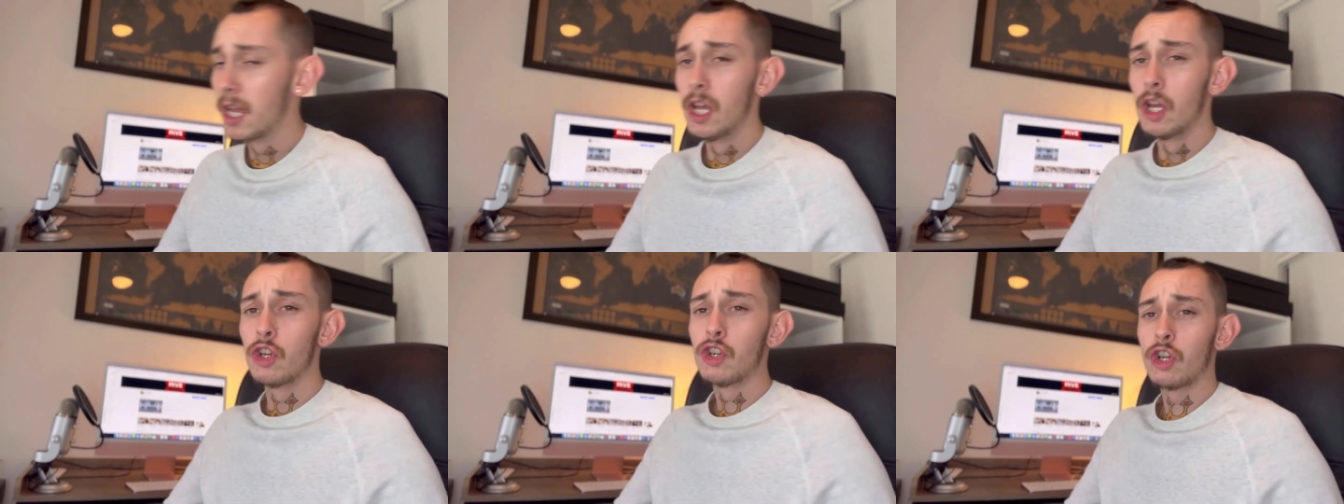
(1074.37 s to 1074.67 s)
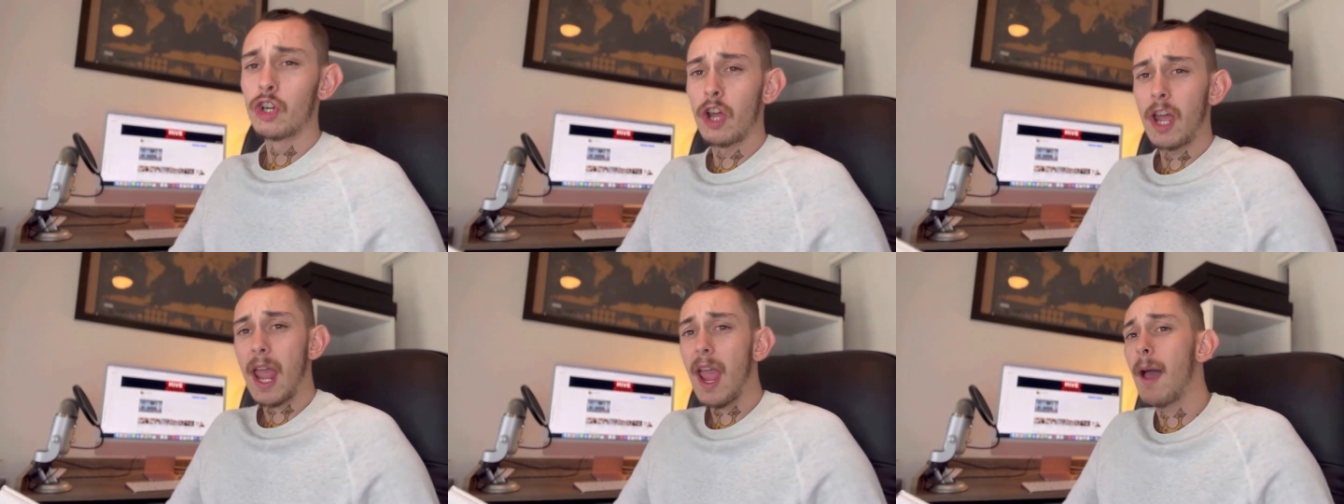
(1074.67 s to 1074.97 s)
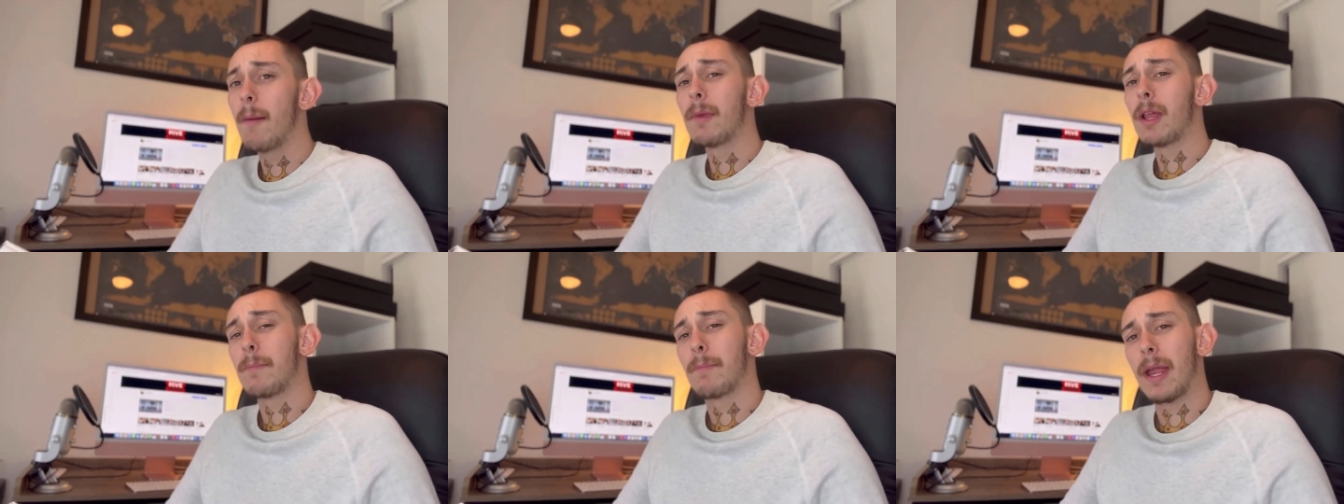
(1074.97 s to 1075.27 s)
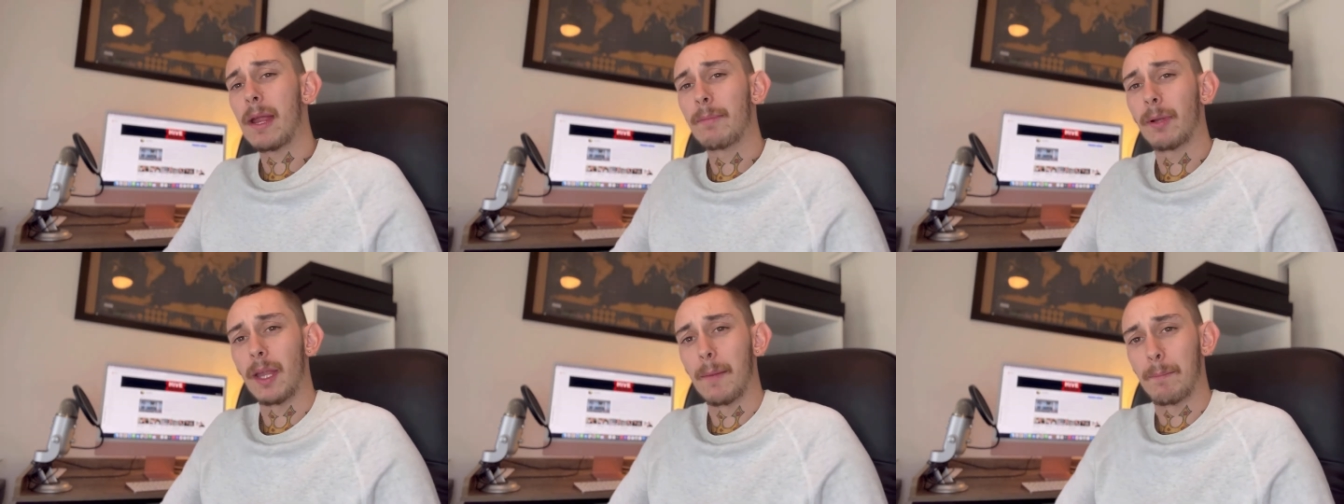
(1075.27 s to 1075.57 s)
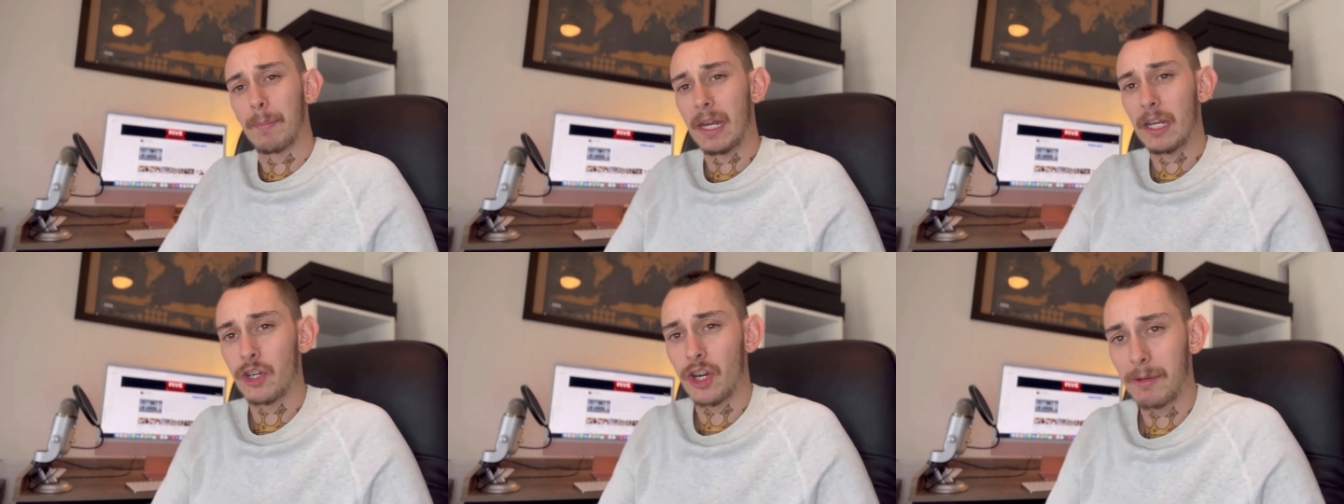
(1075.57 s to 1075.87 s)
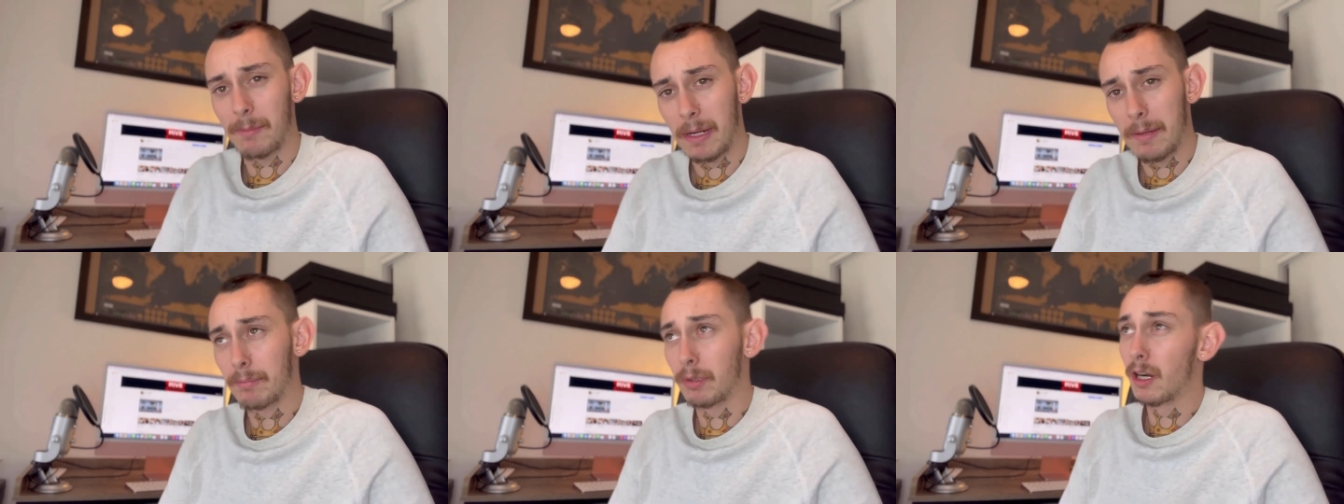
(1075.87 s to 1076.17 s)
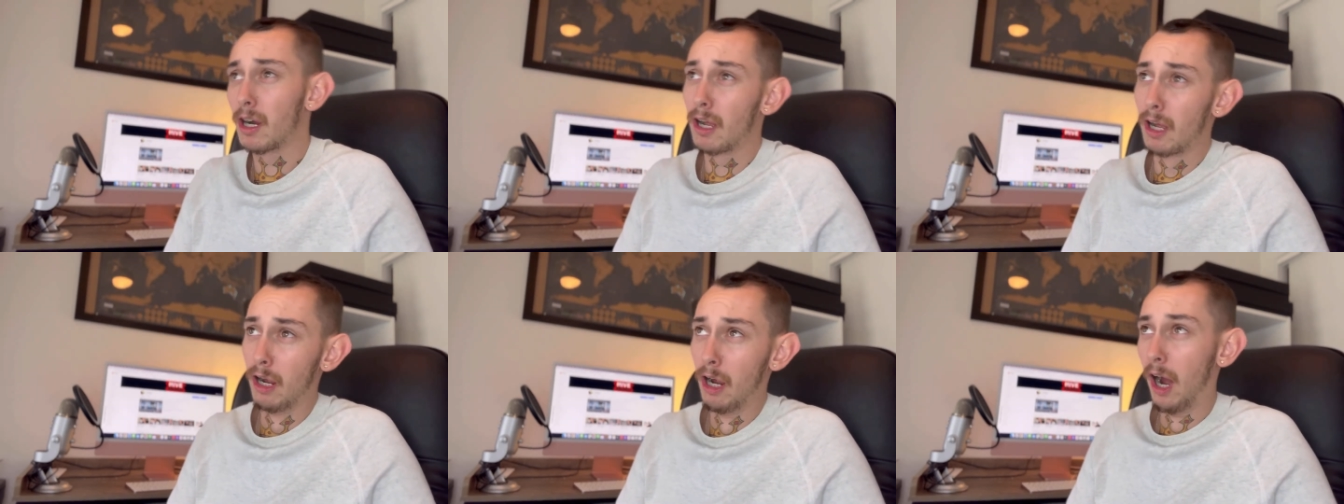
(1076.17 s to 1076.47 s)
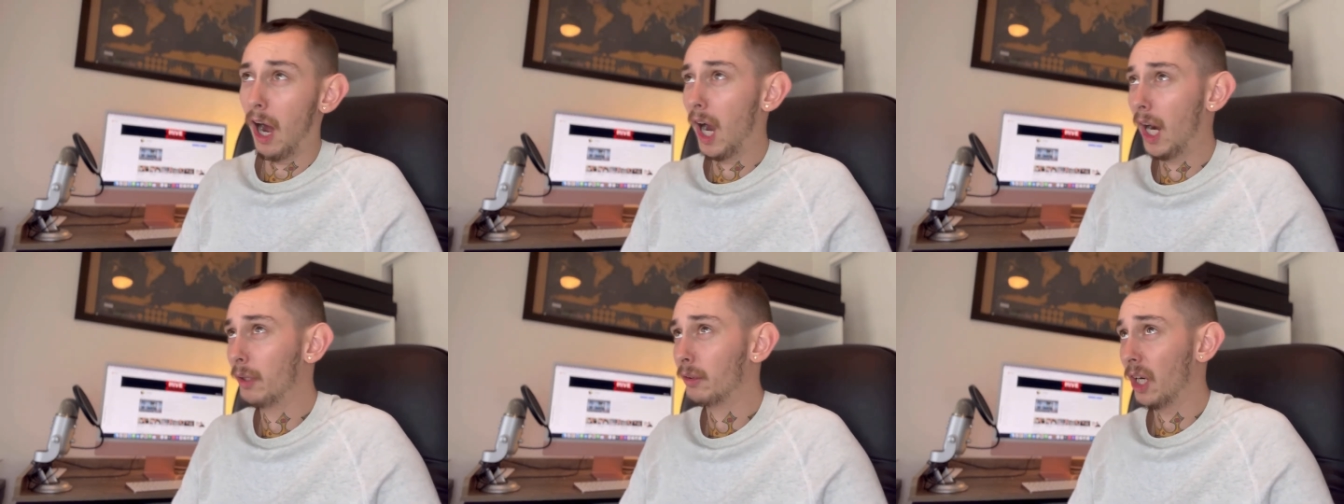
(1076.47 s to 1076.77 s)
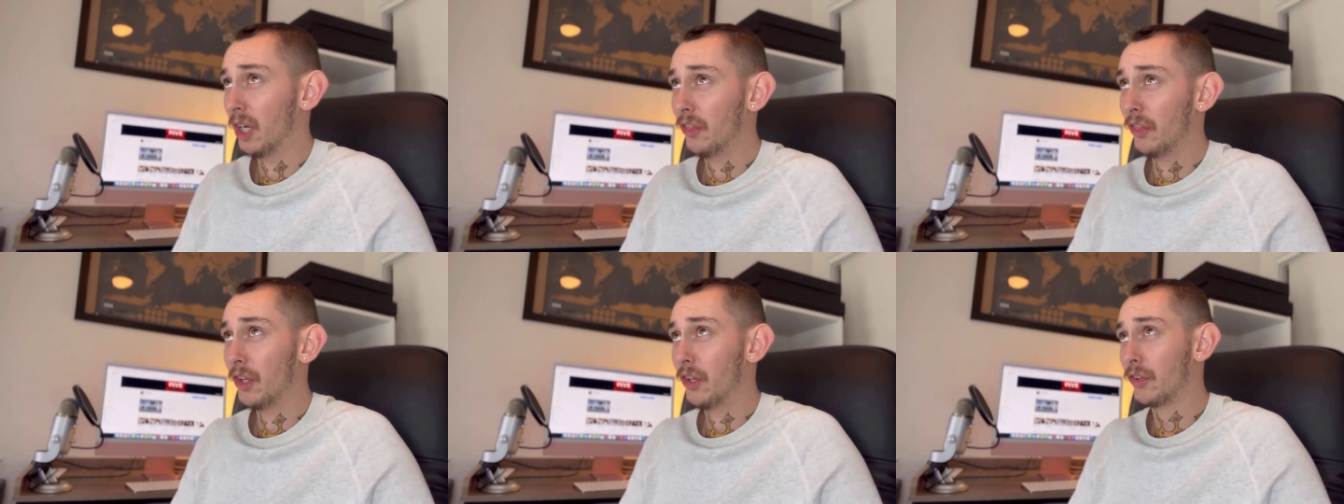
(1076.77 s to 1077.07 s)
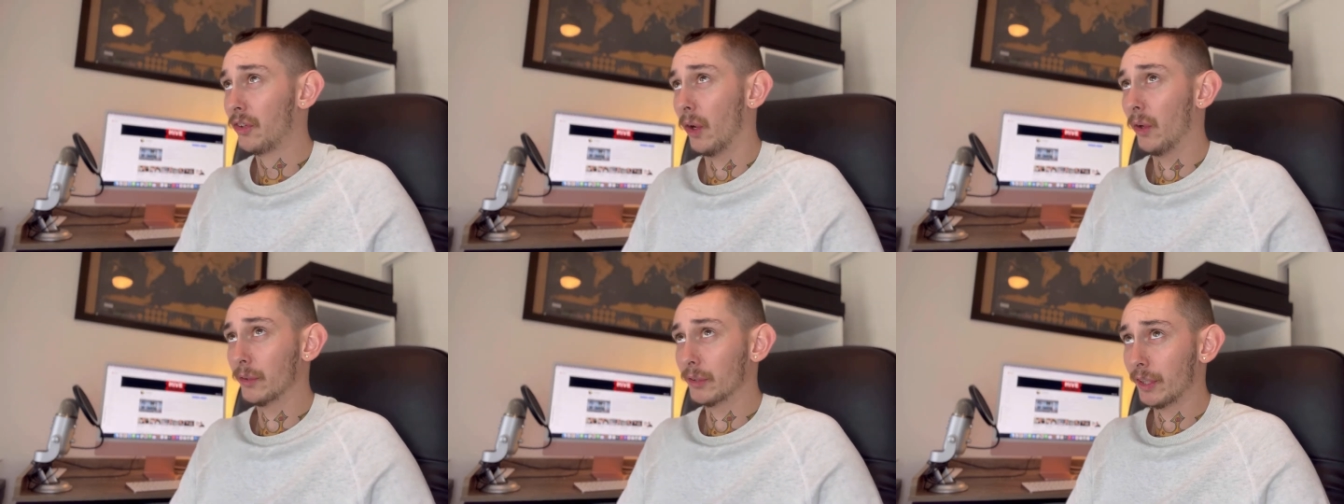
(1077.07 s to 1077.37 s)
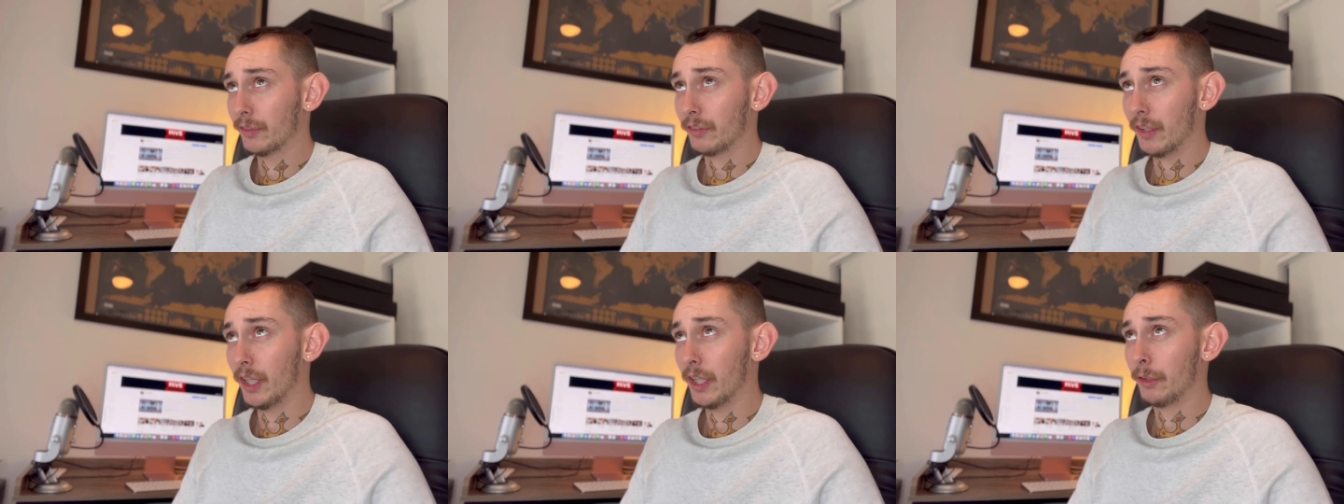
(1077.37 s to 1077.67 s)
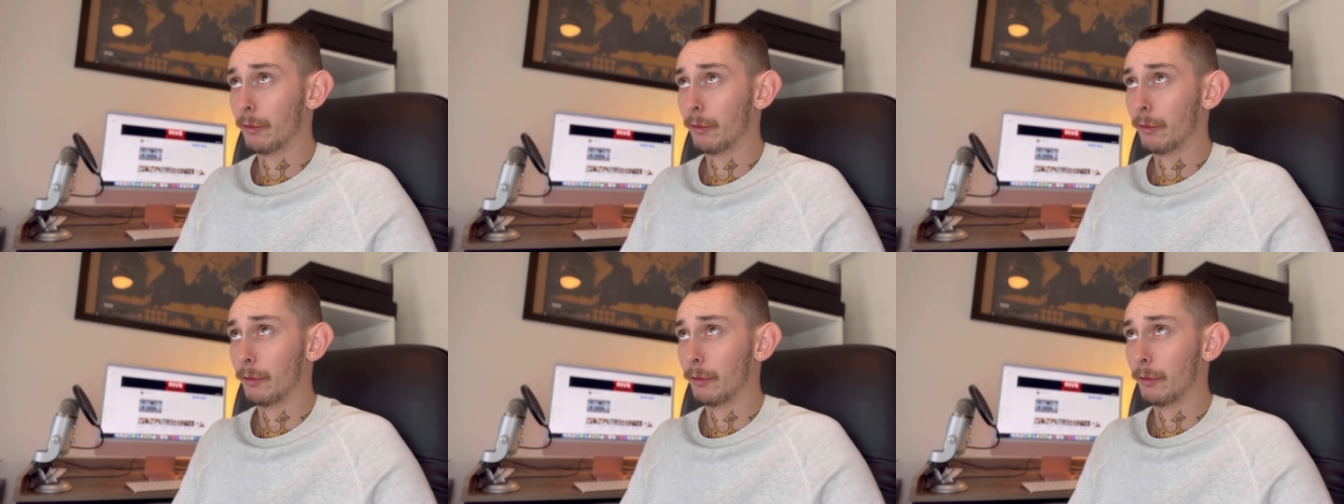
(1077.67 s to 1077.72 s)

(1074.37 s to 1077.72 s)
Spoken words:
Do you know how many people are pitching me? Bro, I run this OnlyFans.